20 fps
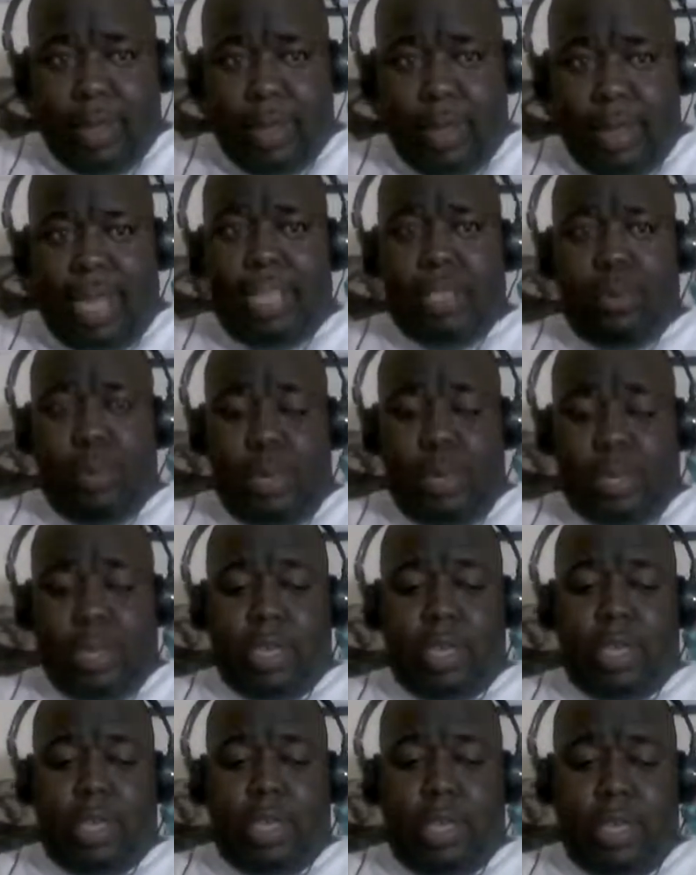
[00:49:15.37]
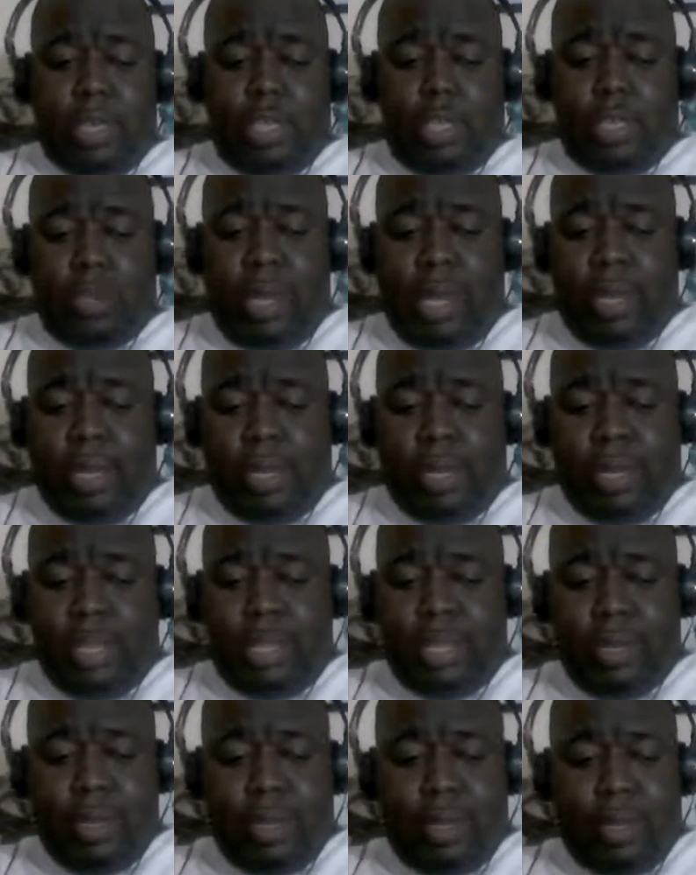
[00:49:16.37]
That's what the trailer
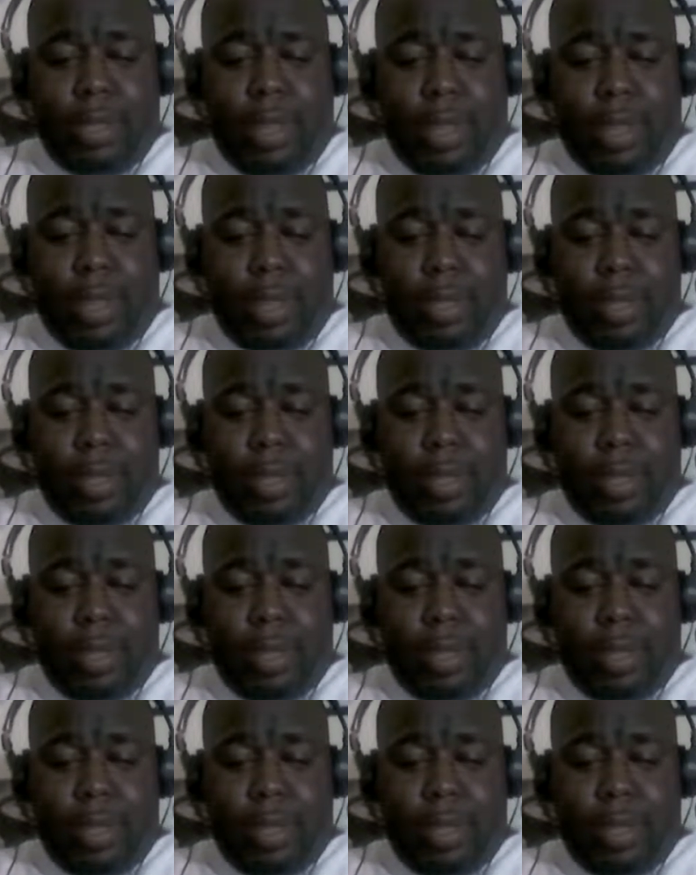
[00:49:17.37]
gets you to think.